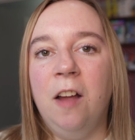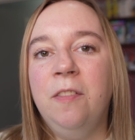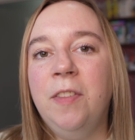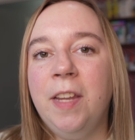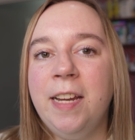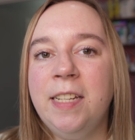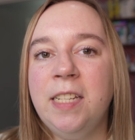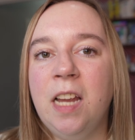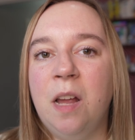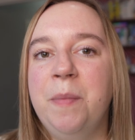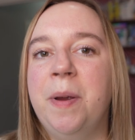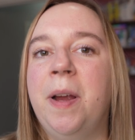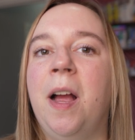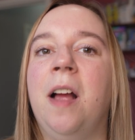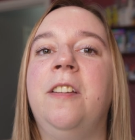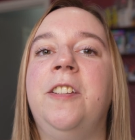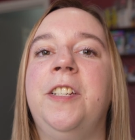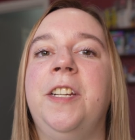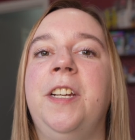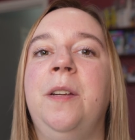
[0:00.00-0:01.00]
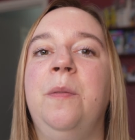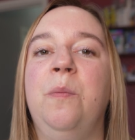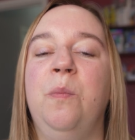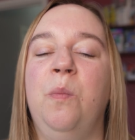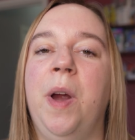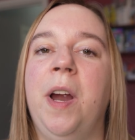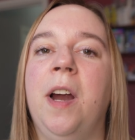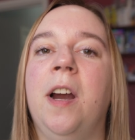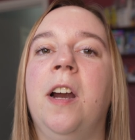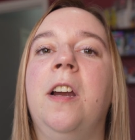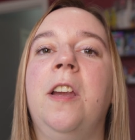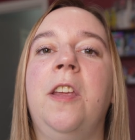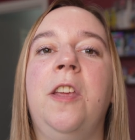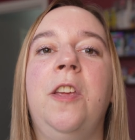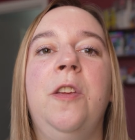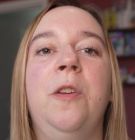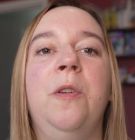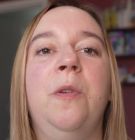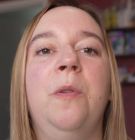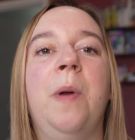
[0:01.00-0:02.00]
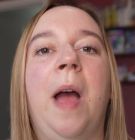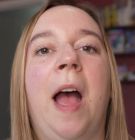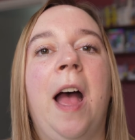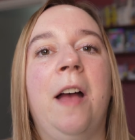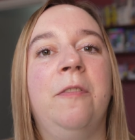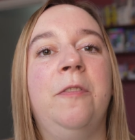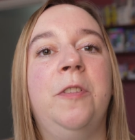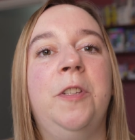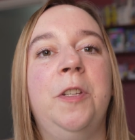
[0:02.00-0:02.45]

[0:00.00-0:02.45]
Unlike Tamagotchi, where you have